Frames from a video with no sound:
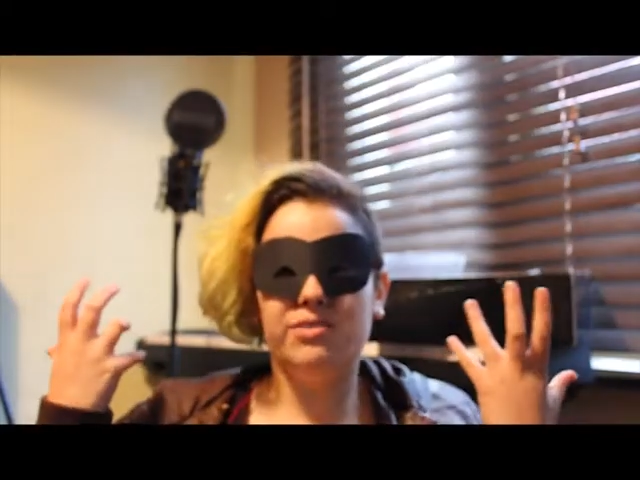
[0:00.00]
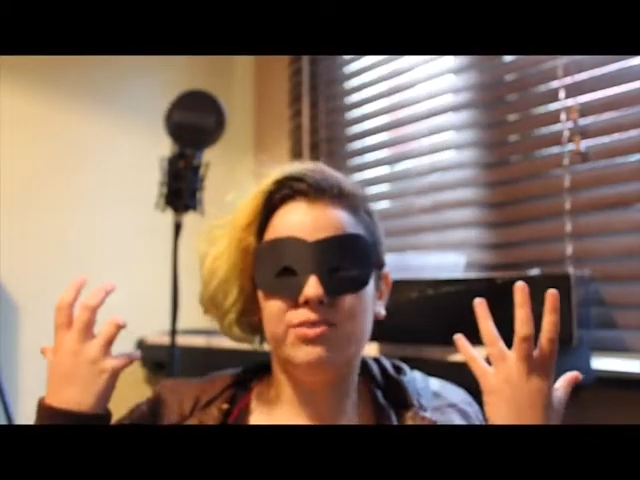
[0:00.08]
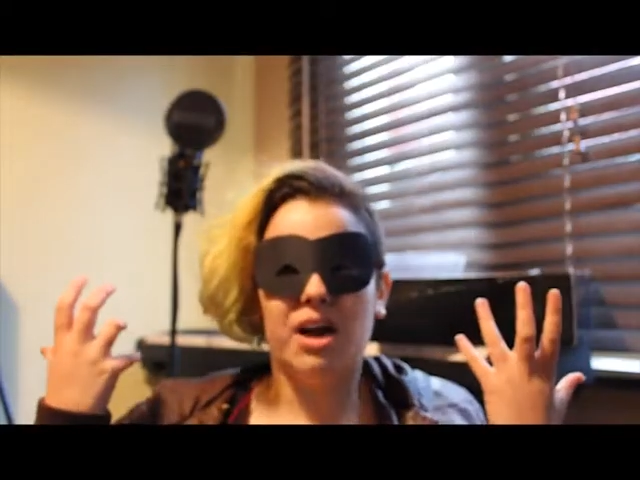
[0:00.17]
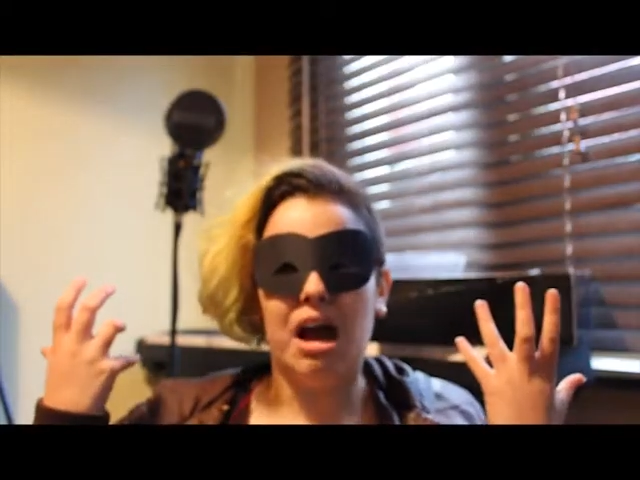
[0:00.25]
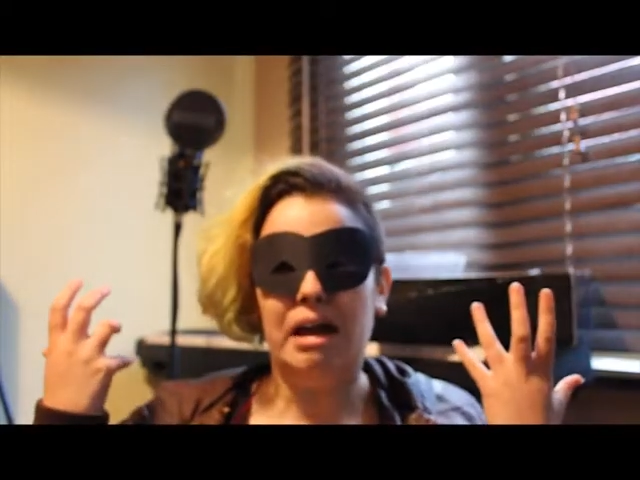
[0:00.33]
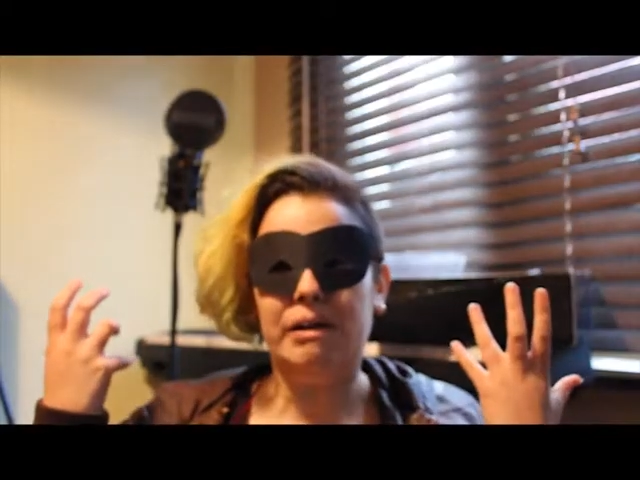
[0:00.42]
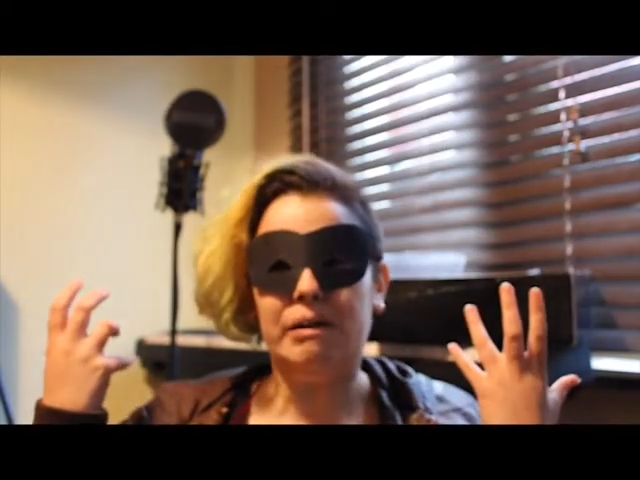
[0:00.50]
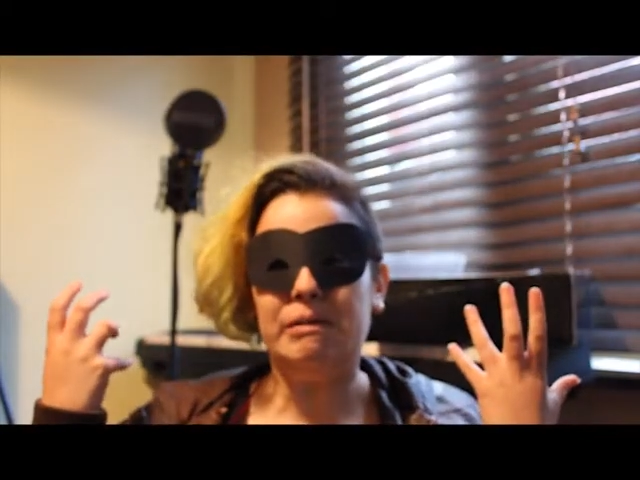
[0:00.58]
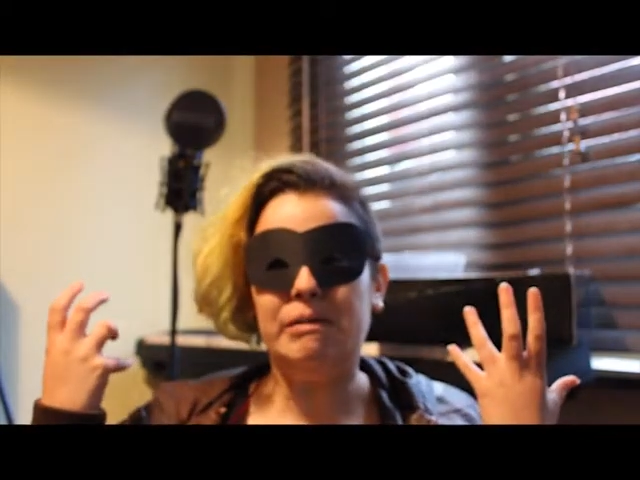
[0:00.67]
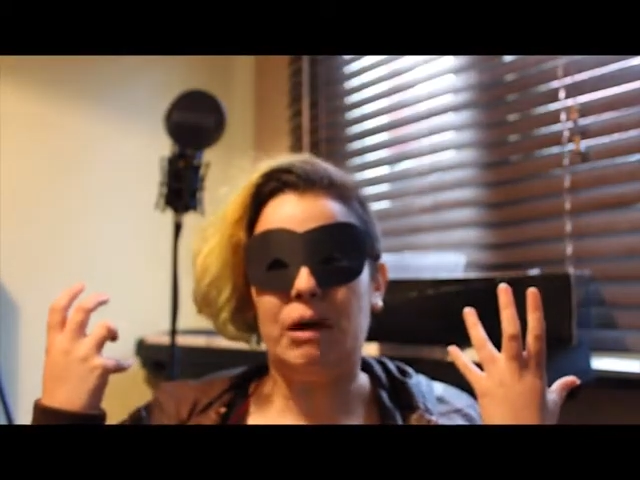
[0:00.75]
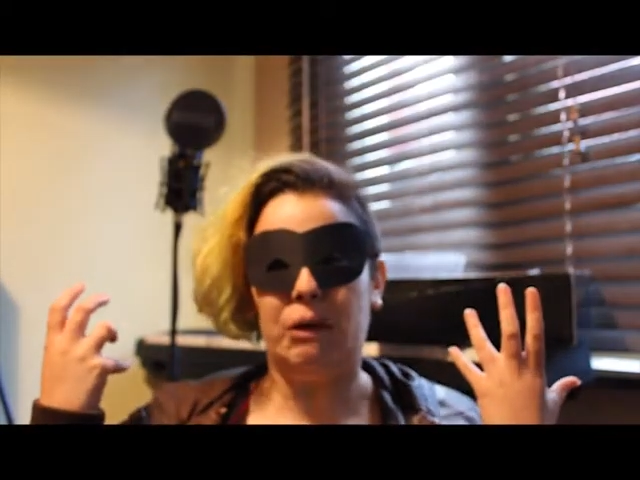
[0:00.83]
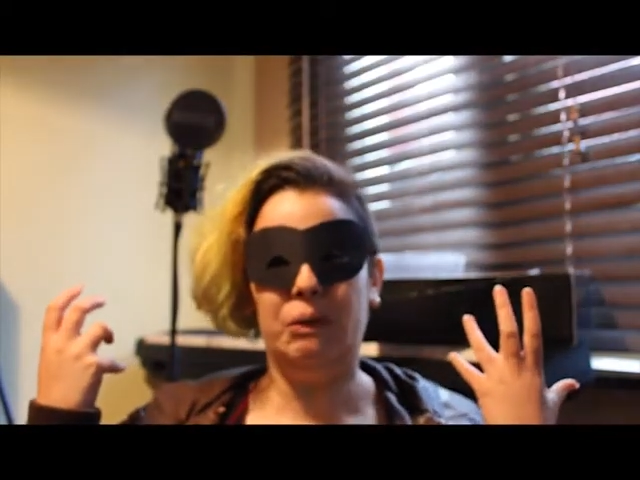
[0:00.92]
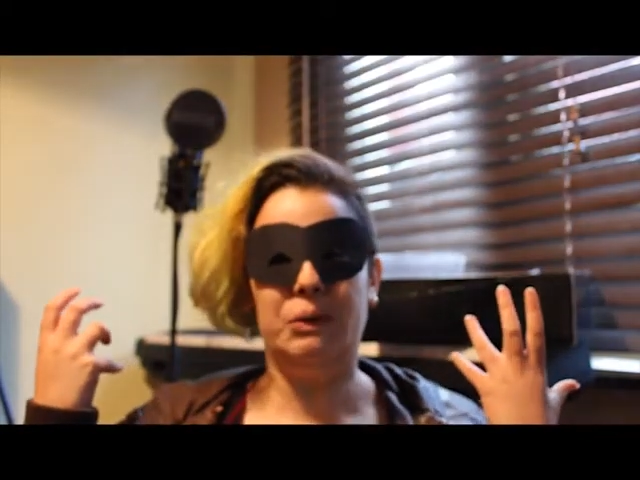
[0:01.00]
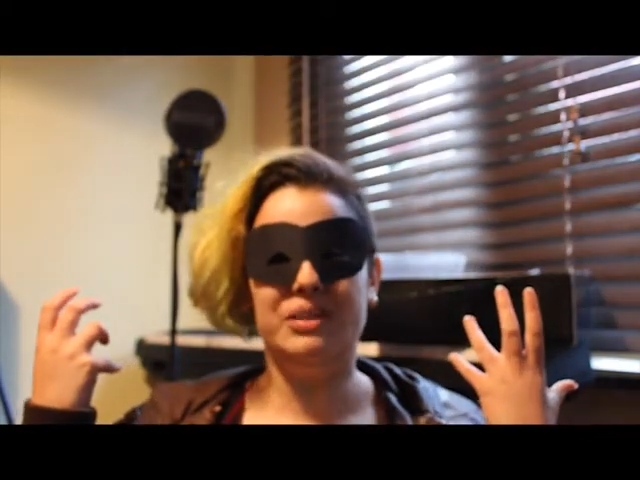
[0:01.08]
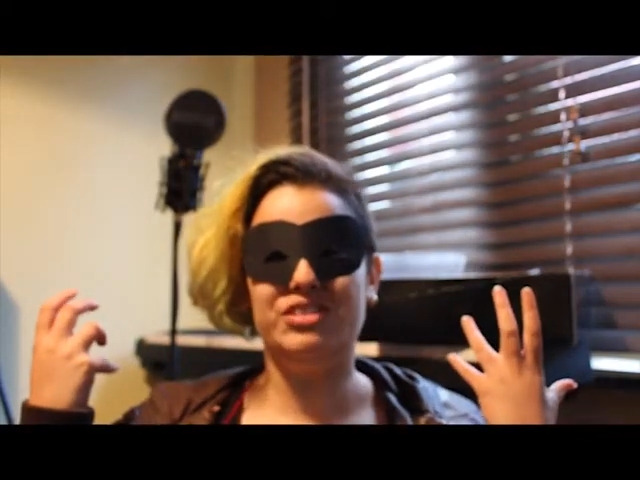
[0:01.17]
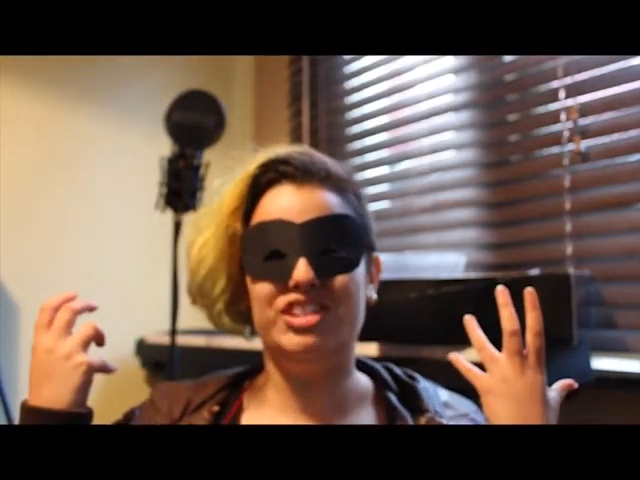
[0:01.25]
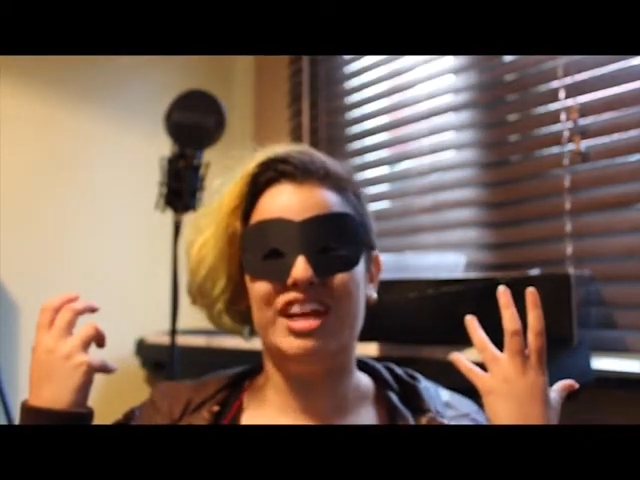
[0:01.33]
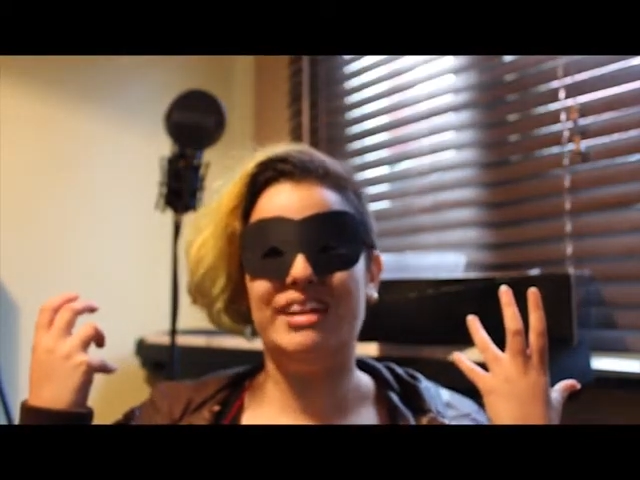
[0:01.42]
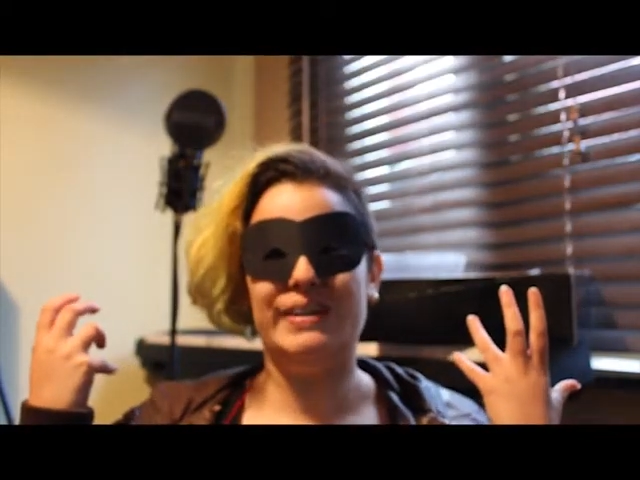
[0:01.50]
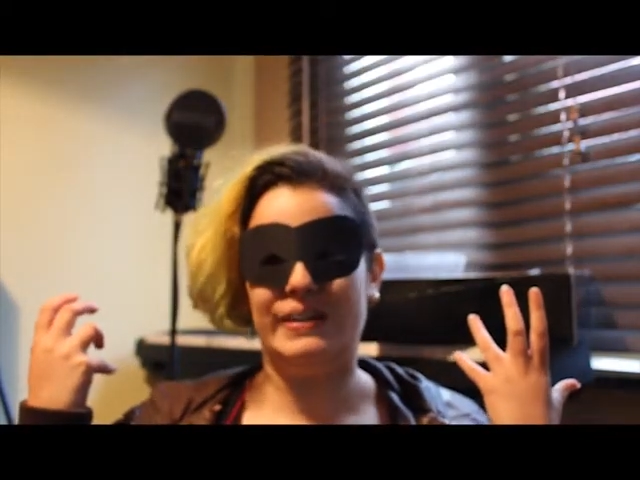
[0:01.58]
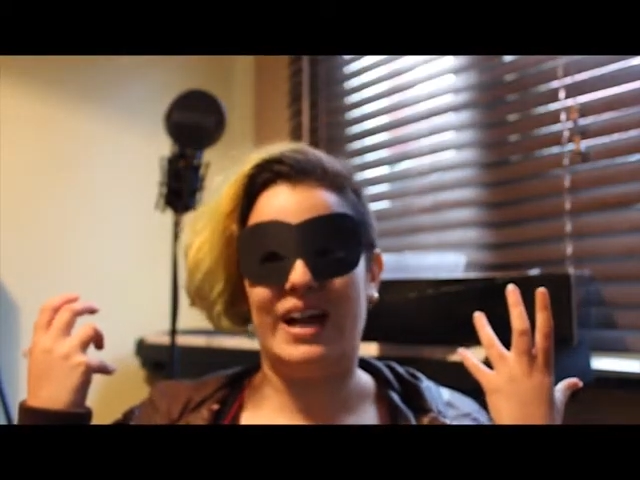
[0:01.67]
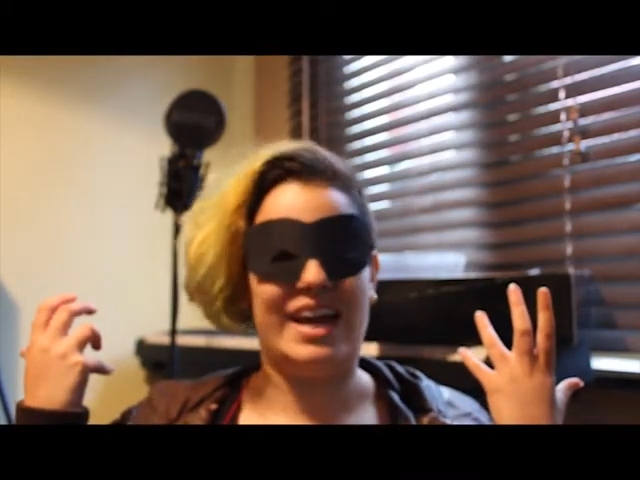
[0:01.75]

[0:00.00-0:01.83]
if I don't know what gender